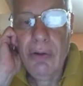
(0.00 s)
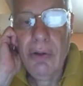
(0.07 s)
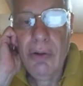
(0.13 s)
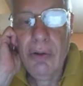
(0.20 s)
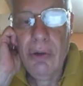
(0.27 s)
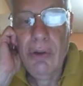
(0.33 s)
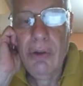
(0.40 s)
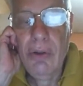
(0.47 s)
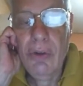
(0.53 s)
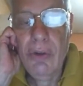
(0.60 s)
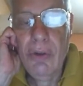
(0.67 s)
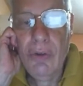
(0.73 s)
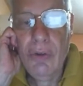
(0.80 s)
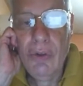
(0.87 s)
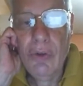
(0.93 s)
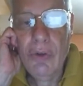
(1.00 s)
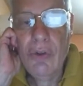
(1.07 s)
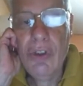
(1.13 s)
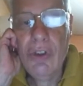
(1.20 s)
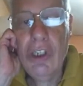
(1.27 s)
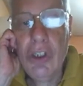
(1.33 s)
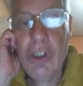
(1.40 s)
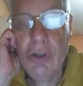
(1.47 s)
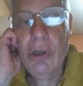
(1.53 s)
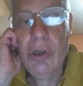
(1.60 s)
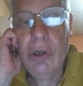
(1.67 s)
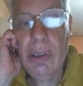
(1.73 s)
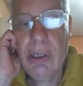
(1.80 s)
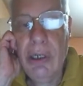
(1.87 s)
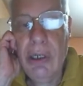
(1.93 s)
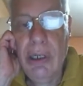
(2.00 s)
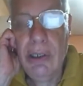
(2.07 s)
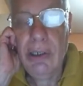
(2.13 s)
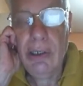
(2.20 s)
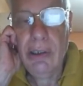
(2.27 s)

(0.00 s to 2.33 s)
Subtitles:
you want to choose disjoint, guys.